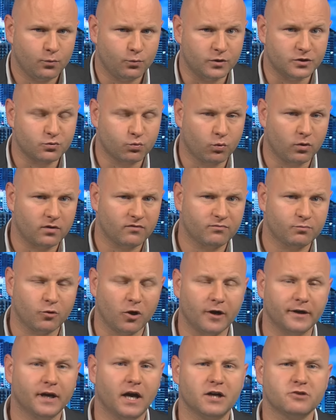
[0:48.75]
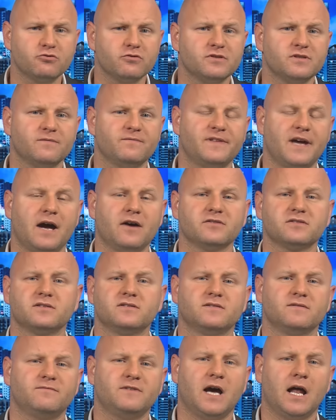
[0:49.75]
which would have brought hundreds of
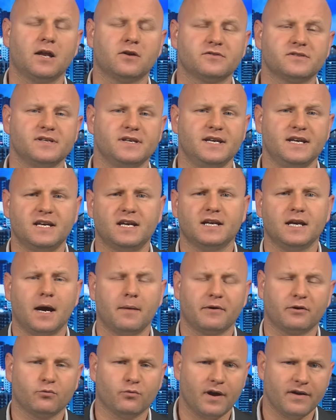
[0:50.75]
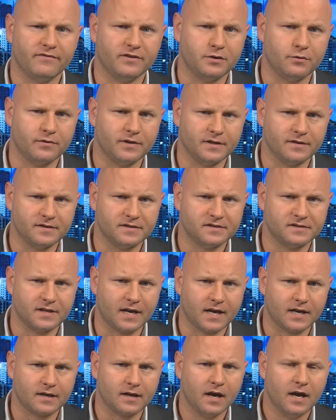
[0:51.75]
thousands of dollars in economic revenue into the
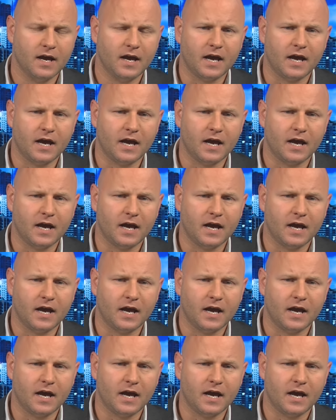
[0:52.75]
state.